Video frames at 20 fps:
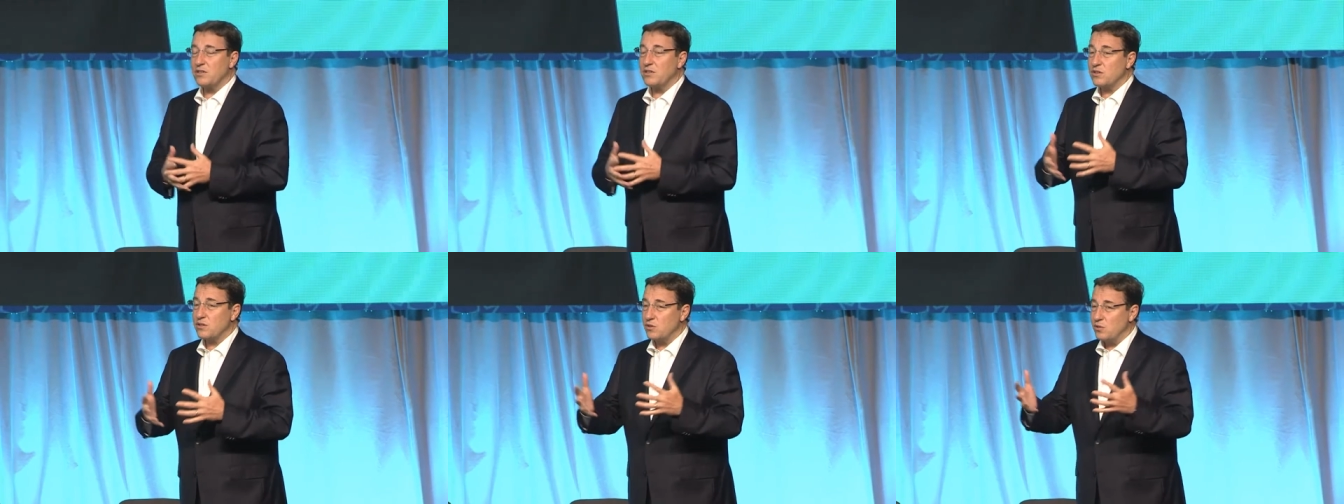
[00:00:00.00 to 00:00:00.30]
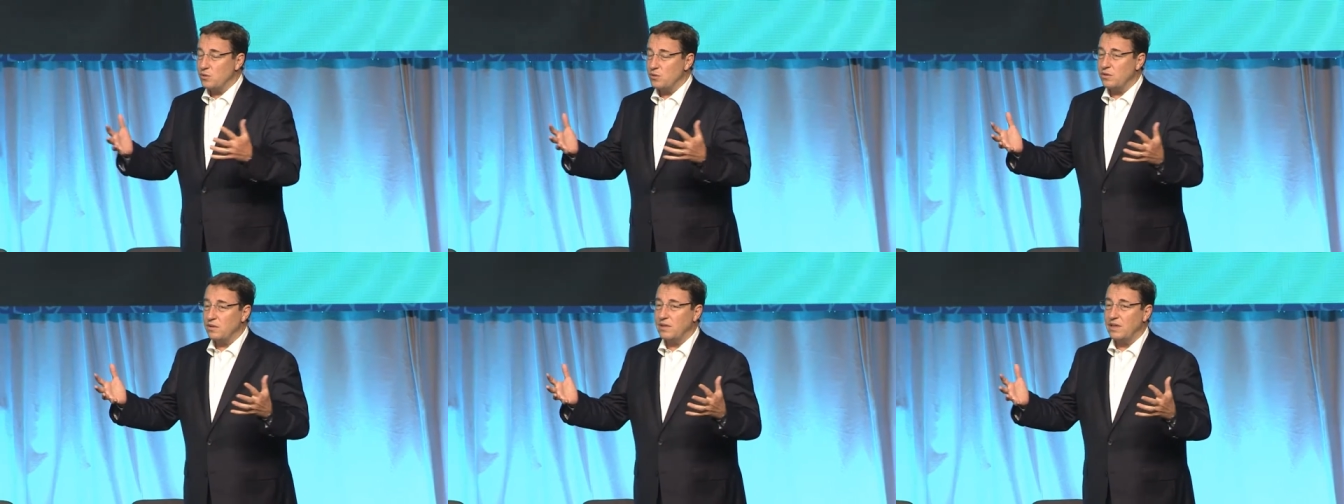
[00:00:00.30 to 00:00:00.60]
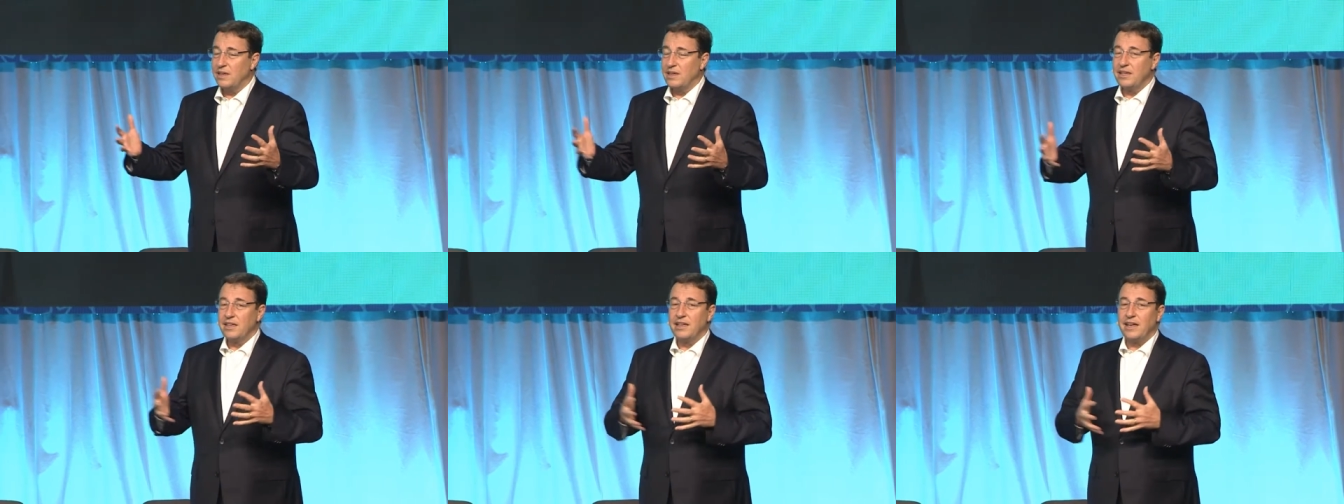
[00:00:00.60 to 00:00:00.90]
soon
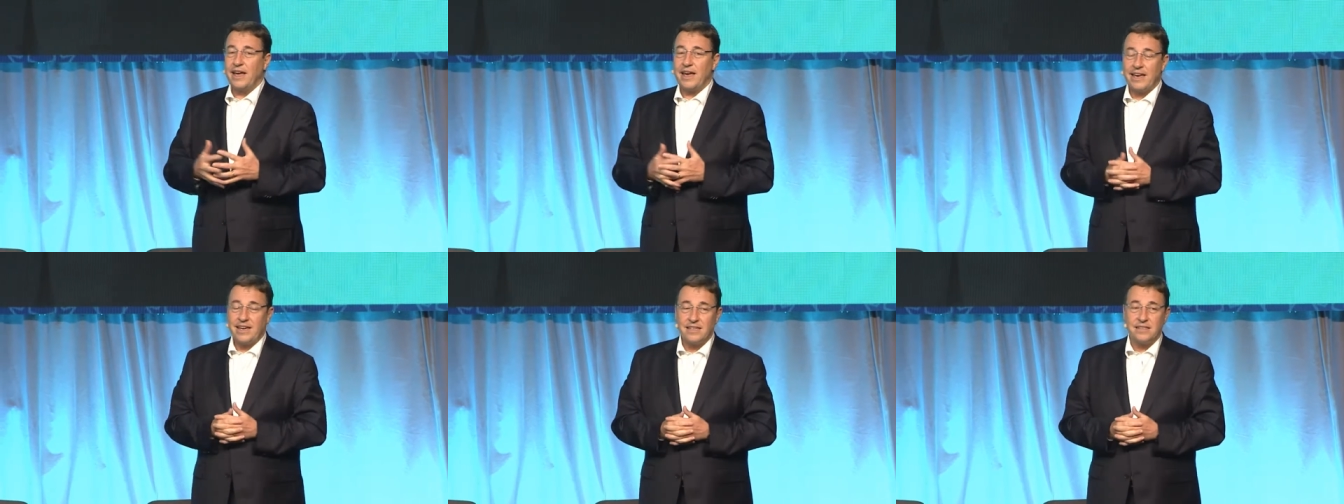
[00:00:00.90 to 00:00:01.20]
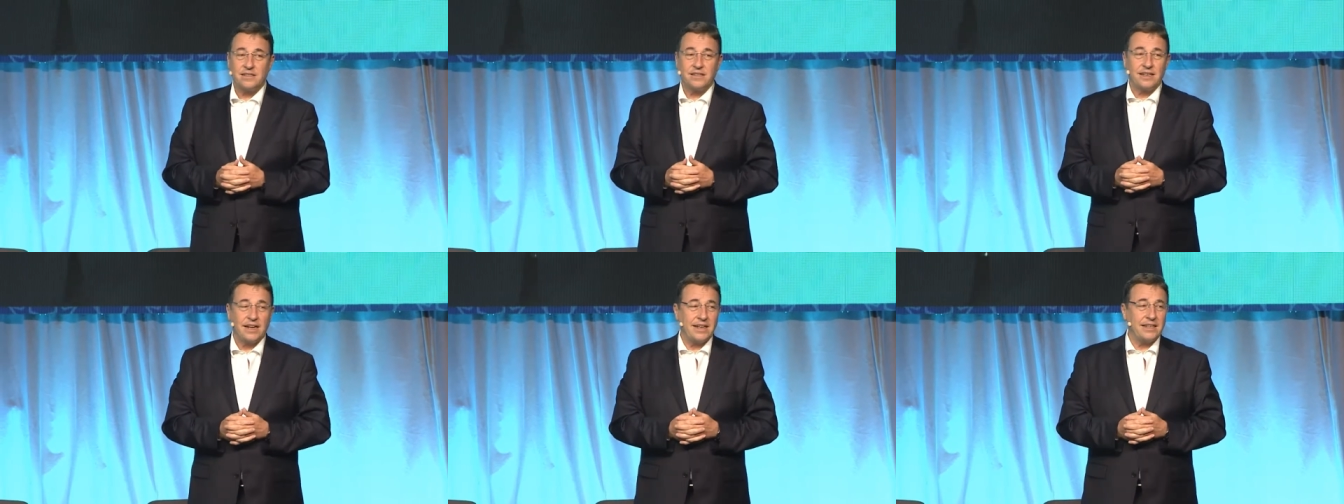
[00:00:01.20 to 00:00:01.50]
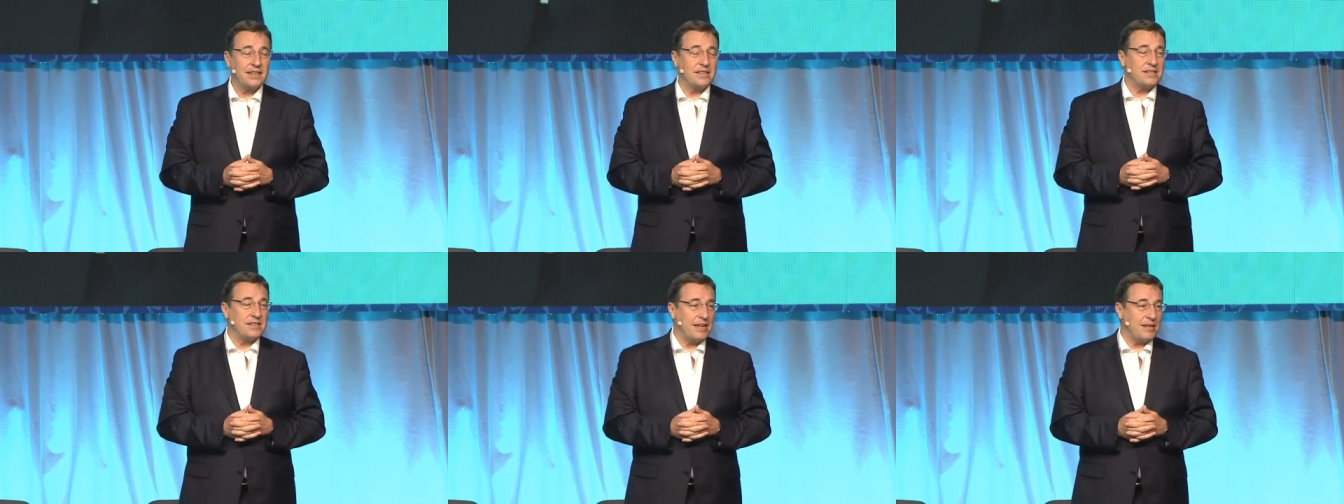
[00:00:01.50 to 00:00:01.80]
8, 9,
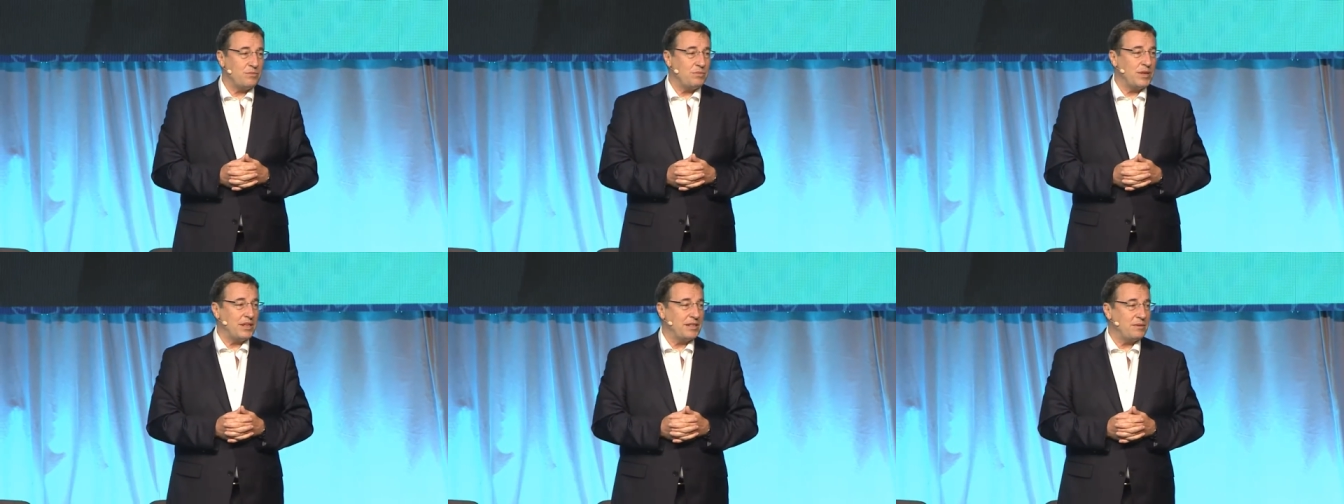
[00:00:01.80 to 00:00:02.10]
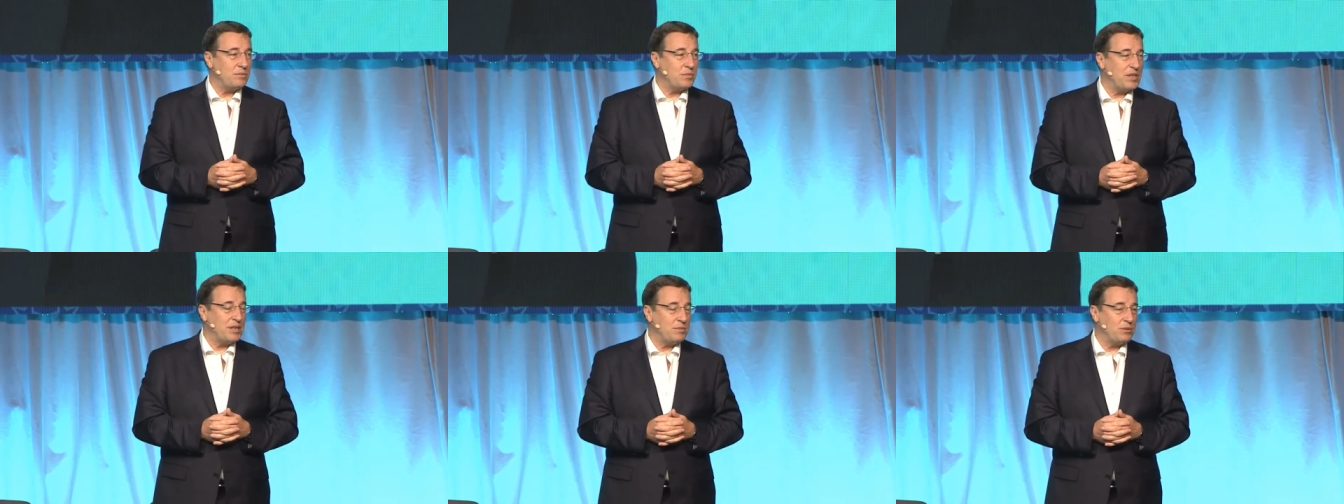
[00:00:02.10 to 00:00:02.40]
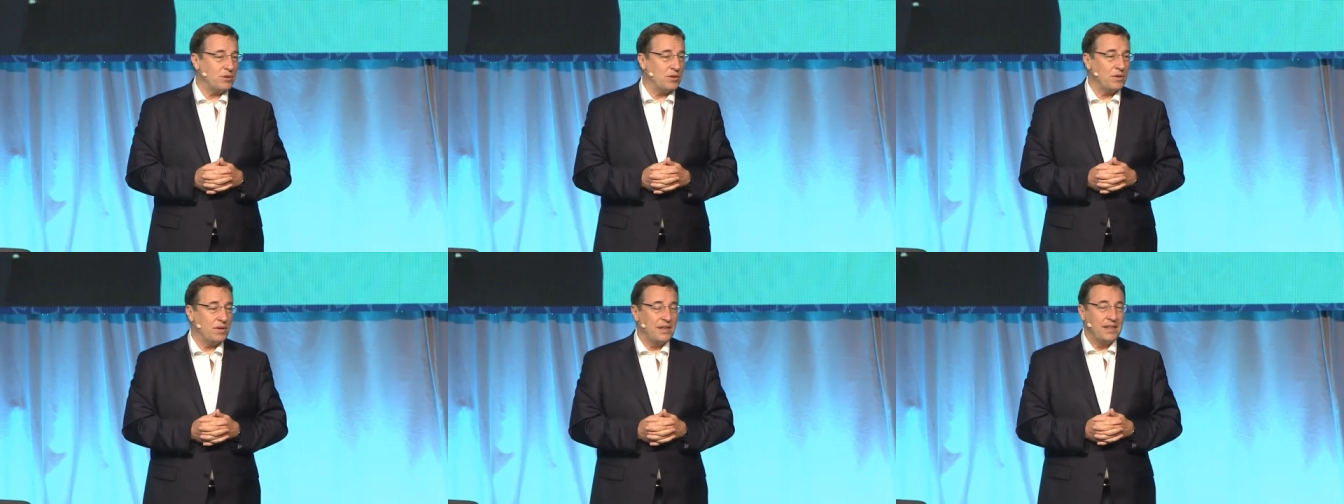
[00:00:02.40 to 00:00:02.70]
and 10 billion
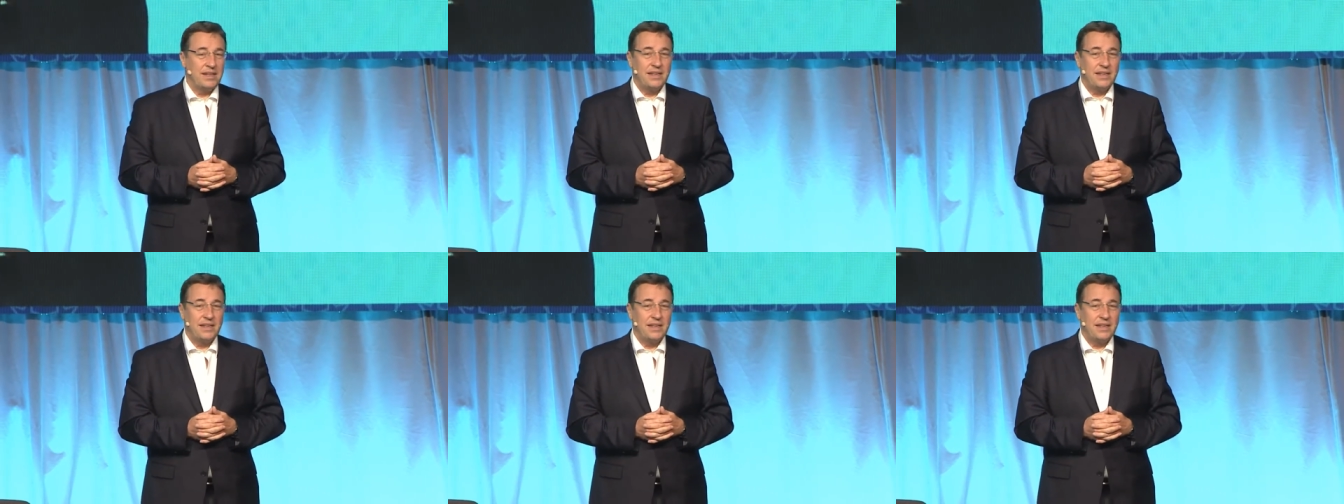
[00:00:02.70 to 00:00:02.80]
people,